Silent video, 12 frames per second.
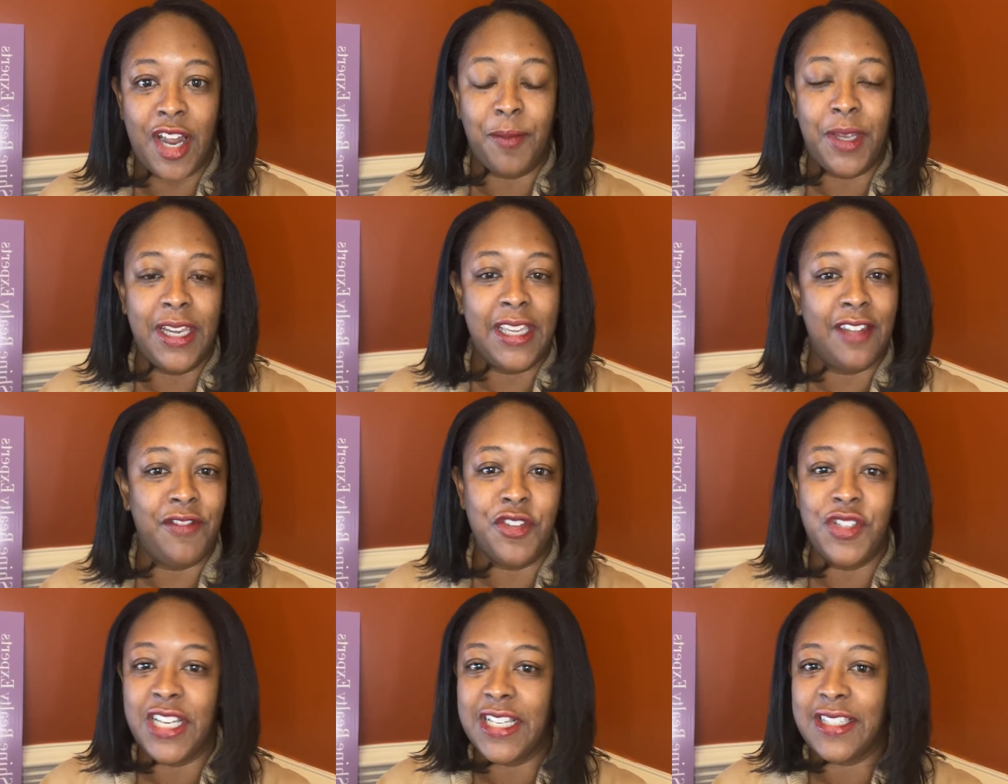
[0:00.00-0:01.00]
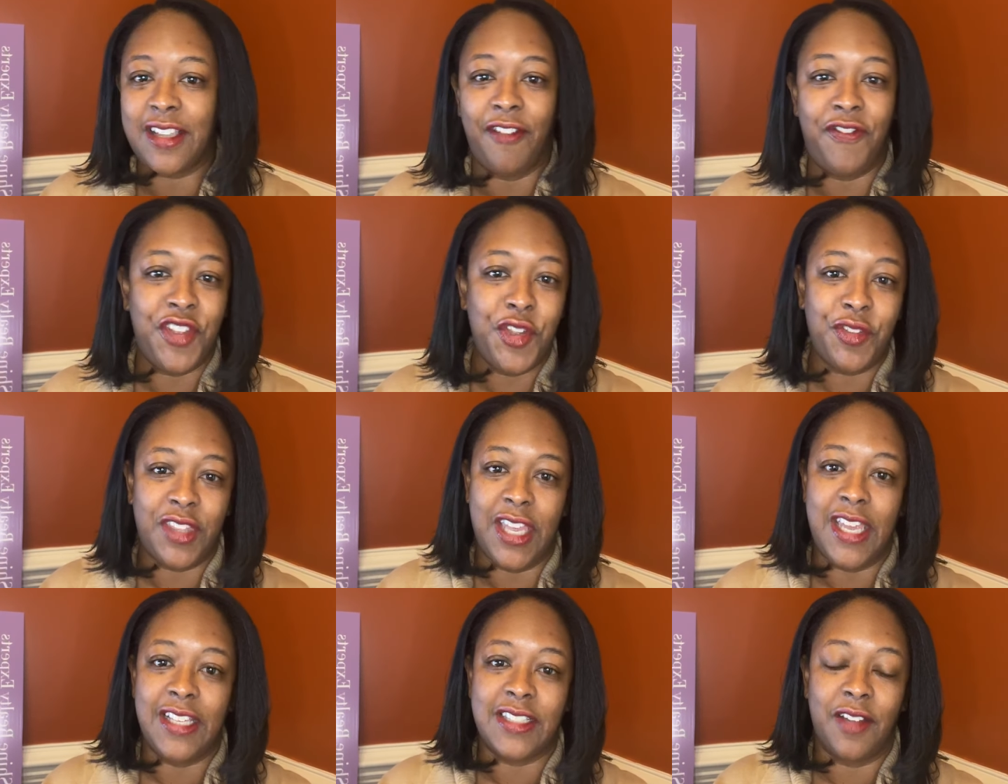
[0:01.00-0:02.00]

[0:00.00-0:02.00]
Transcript: I'm going to give you just a few things.